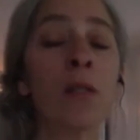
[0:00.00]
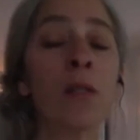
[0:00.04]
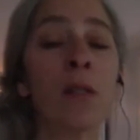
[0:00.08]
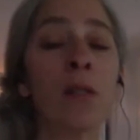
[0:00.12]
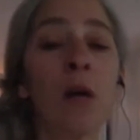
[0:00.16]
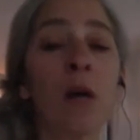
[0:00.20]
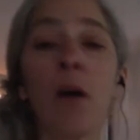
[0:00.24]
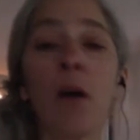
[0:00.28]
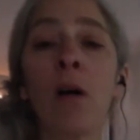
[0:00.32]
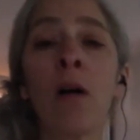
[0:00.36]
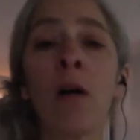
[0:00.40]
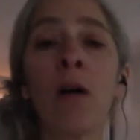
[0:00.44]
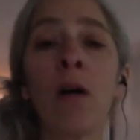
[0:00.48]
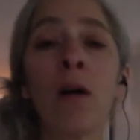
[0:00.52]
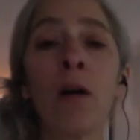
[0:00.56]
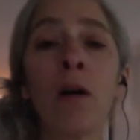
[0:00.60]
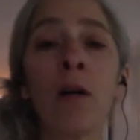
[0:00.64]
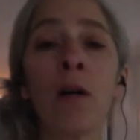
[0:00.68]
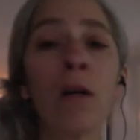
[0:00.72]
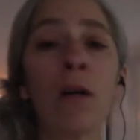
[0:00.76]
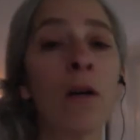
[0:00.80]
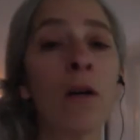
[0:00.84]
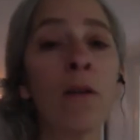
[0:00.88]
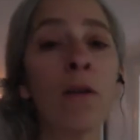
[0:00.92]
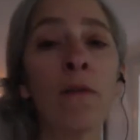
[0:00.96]

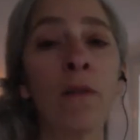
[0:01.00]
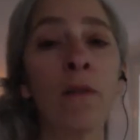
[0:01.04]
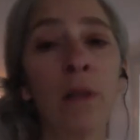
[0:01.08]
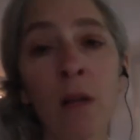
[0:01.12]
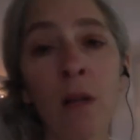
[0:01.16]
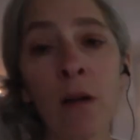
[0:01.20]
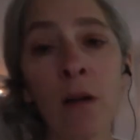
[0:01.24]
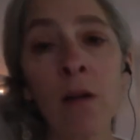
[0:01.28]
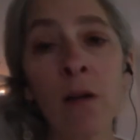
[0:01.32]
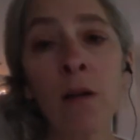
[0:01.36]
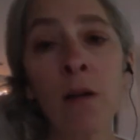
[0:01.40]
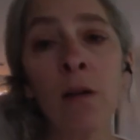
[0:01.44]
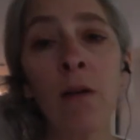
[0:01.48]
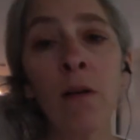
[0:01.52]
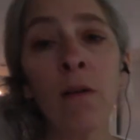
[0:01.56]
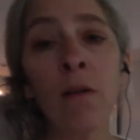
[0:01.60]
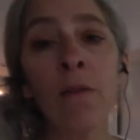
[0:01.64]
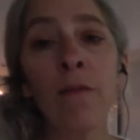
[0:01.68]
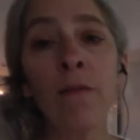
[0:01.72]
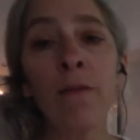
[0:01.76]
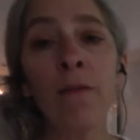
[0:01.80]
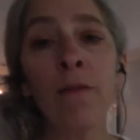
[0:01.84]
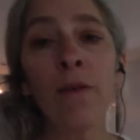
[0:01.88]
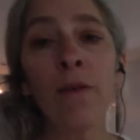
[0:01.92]
song of love